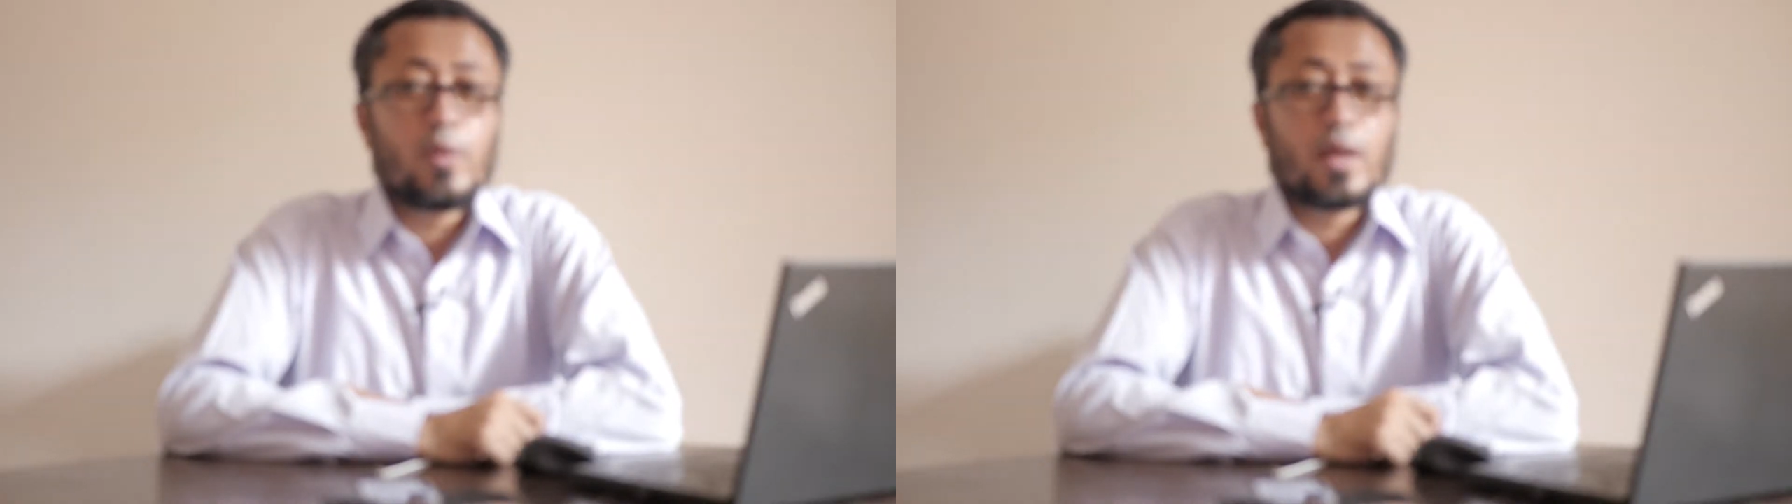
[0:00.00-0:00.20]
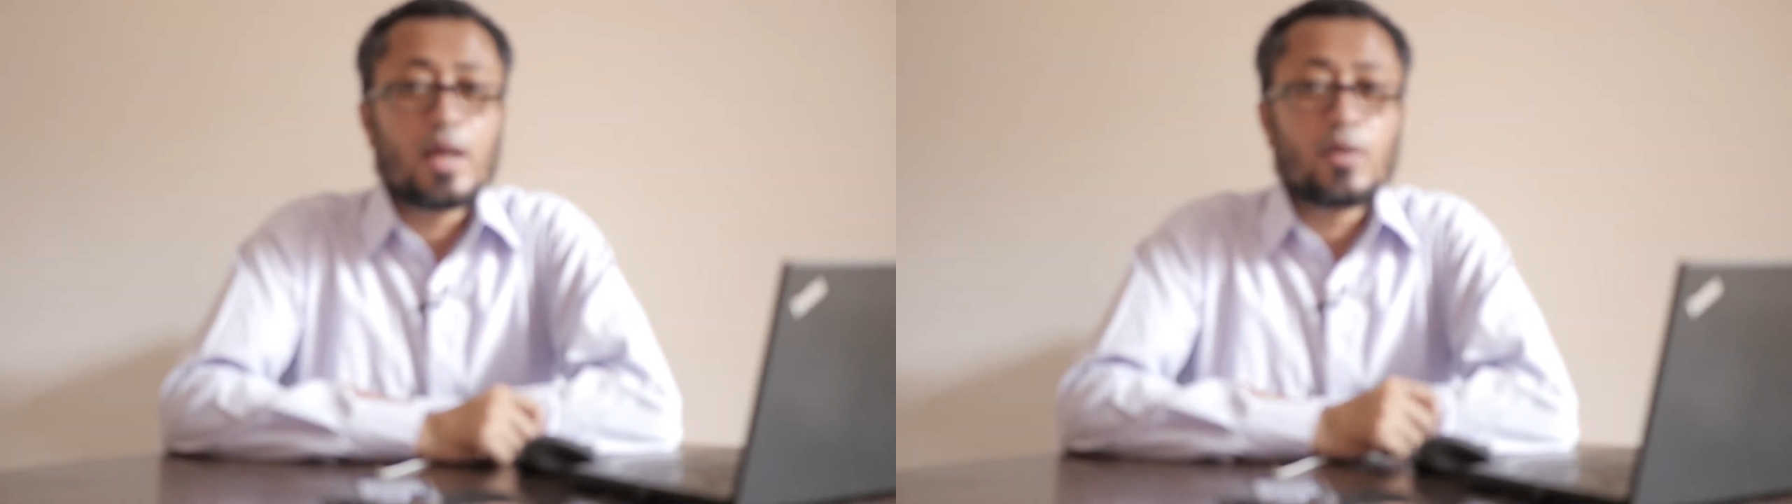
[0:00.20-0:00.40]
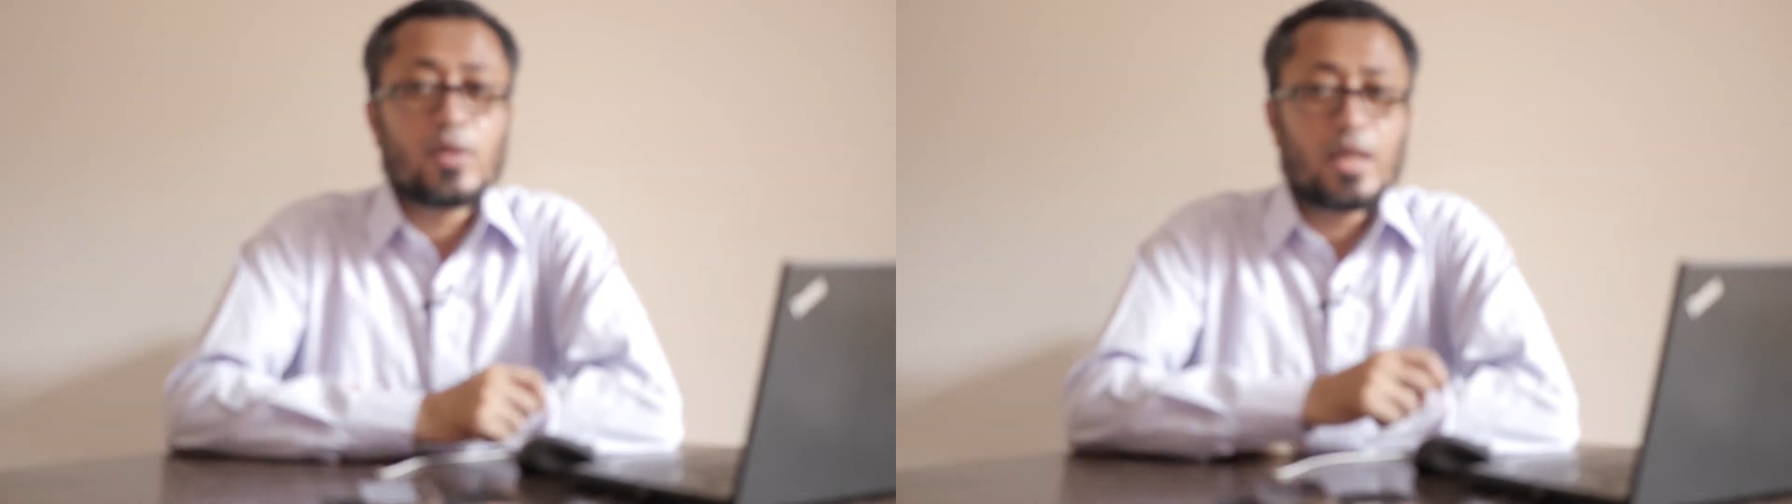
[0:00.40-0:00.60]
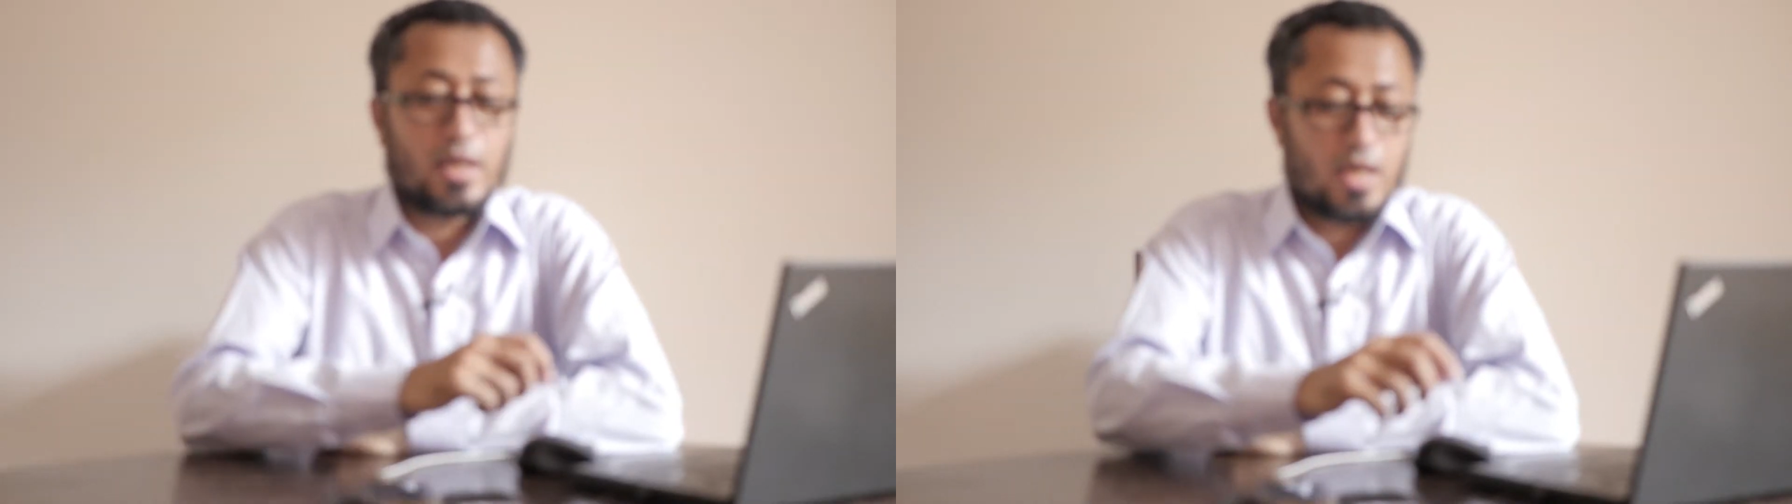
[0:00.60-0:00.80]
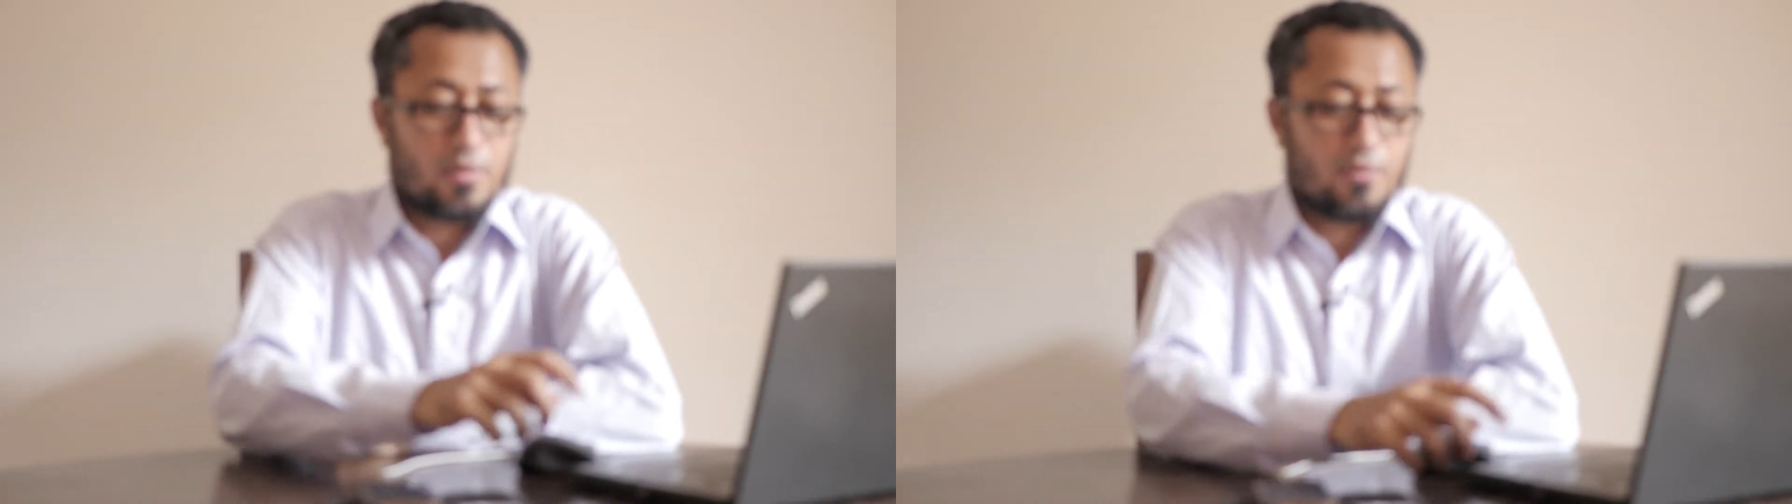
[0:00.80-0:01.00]
around
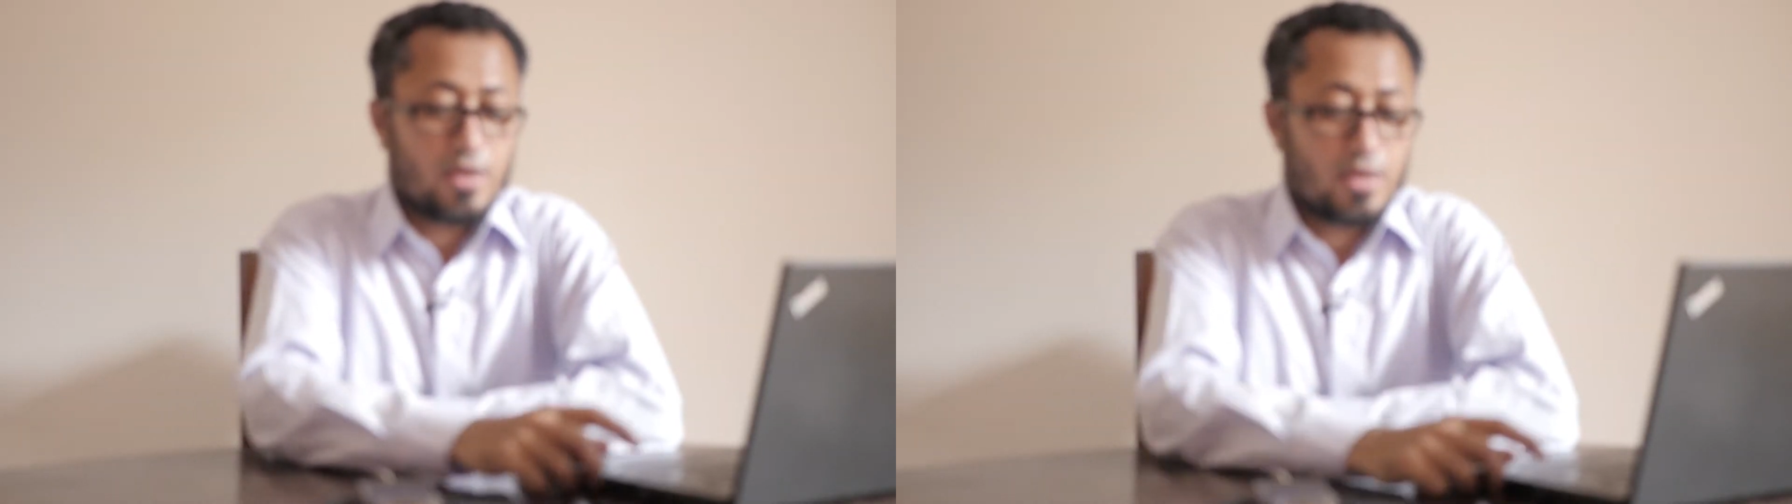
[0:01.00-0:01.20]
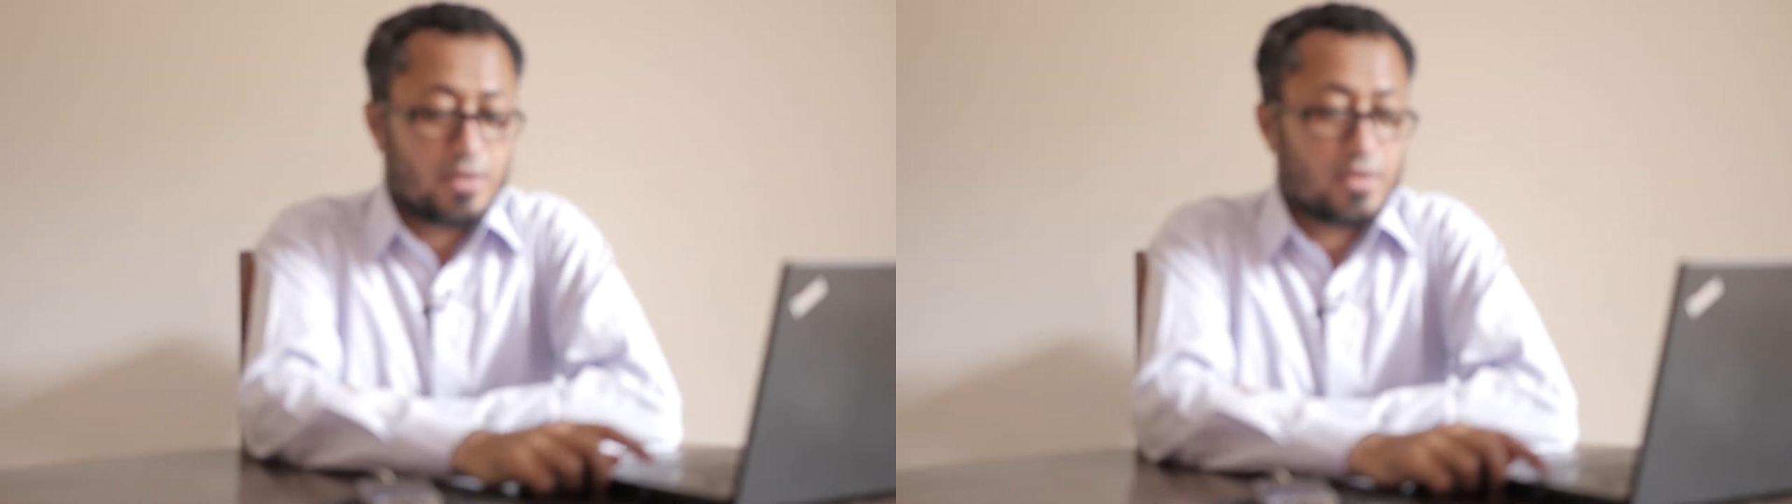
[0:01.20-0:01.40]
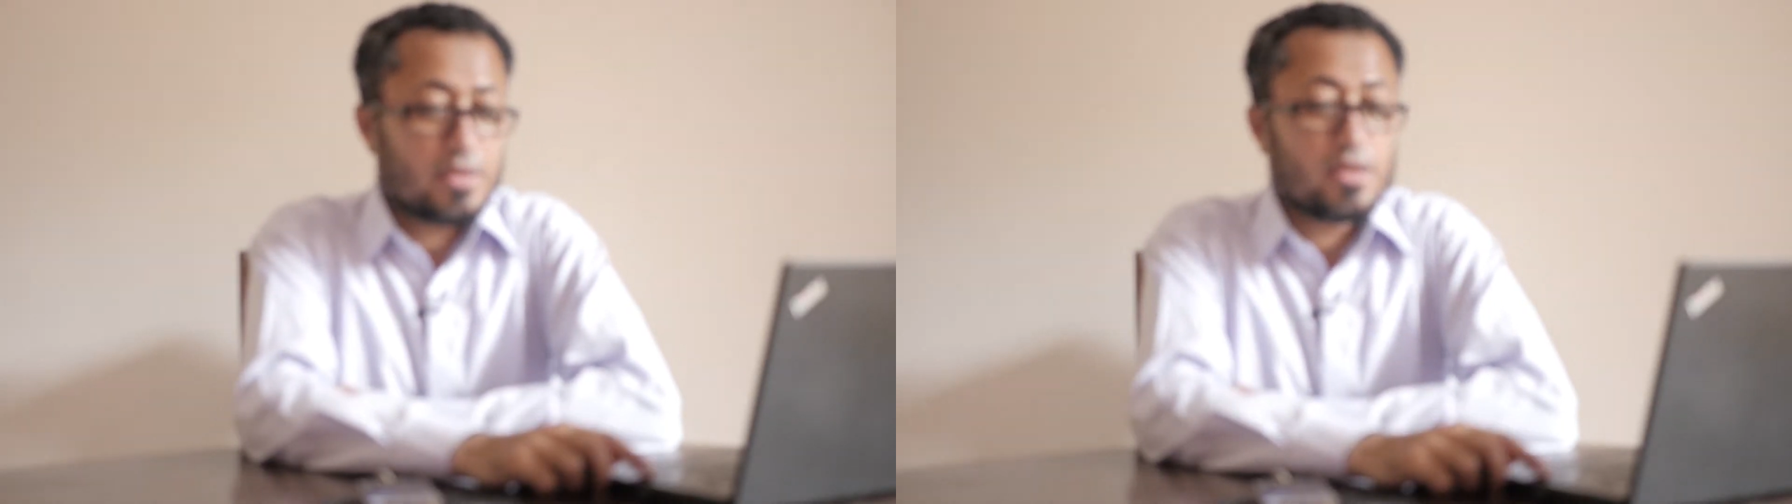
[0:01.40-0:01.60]
and converse